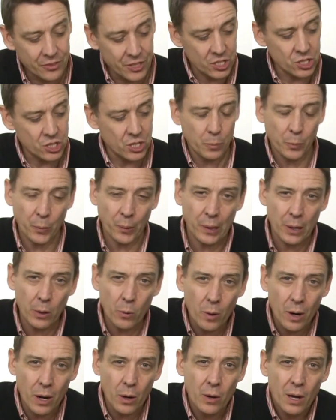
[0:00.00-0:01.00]
this did pretty
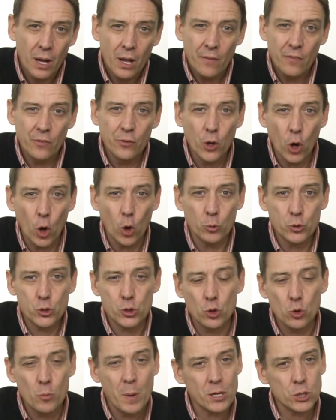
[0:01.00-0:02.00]
well. Not
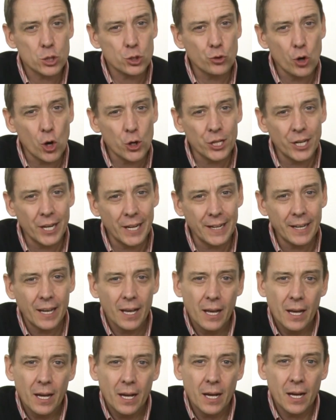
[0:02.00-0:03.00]
too much throttling
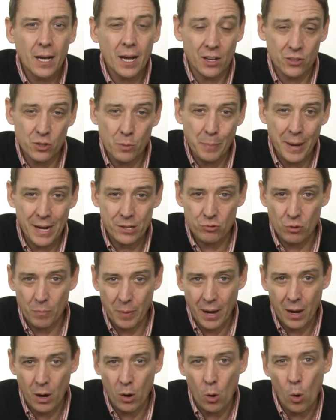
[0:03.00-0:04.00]
under battery
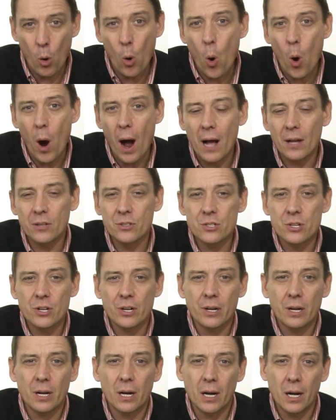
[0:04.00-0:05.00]
power or
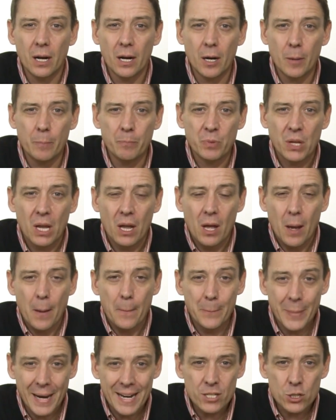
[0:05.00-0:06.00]
under
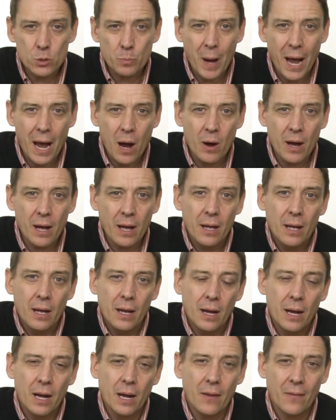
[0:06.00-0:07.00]
mains power,
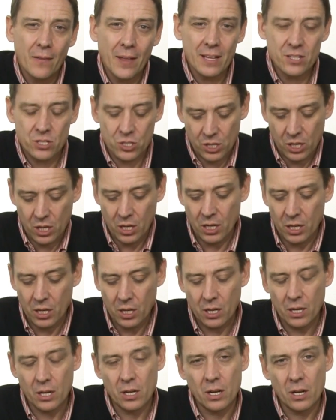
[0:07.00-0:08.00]
and that
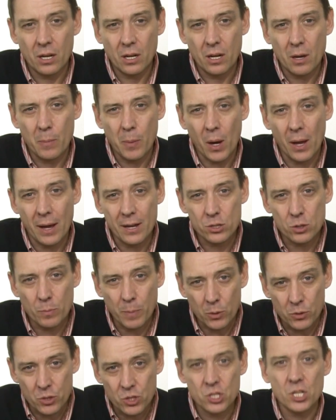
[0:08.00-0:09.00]
applies to
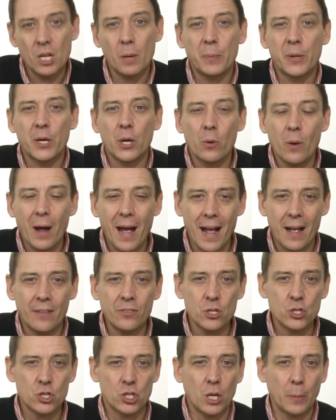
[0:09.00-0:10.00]
both the CPU
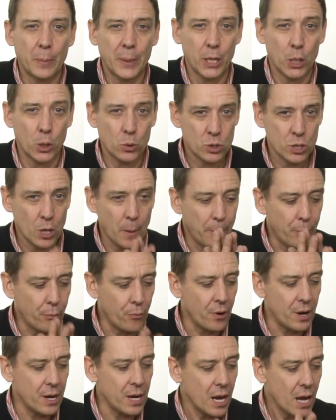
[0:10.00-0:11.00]
and the GPU. So
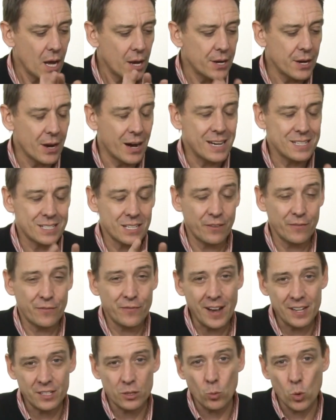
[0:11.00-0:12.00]
pretty nice, and in
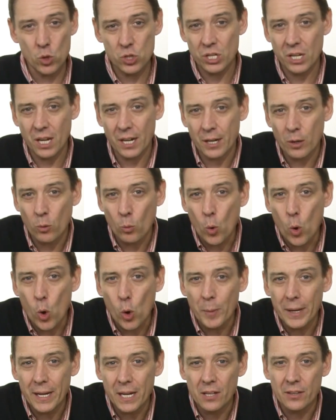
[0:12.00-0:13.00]
fact it wasn't getting
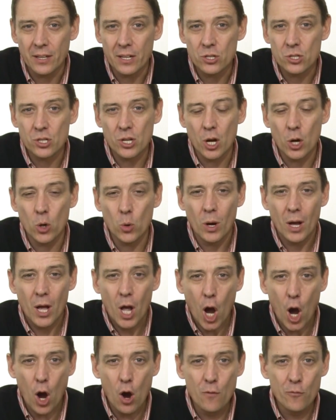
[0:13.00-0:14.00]
warm either. So
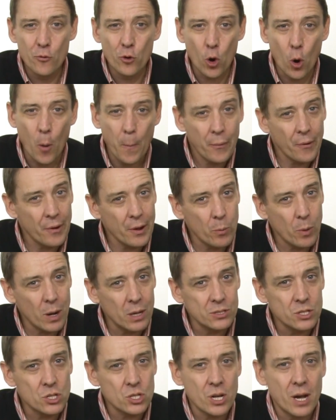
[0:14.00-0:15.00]
overall pretty
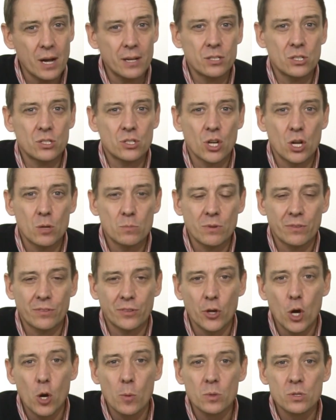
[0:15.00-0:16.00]
well designed in terms of
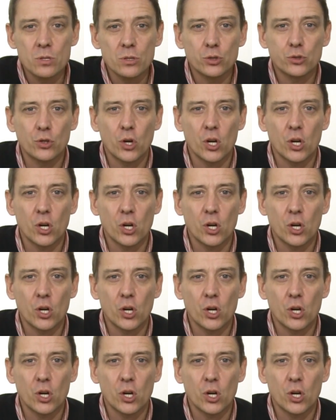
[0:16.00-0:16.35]
thermals and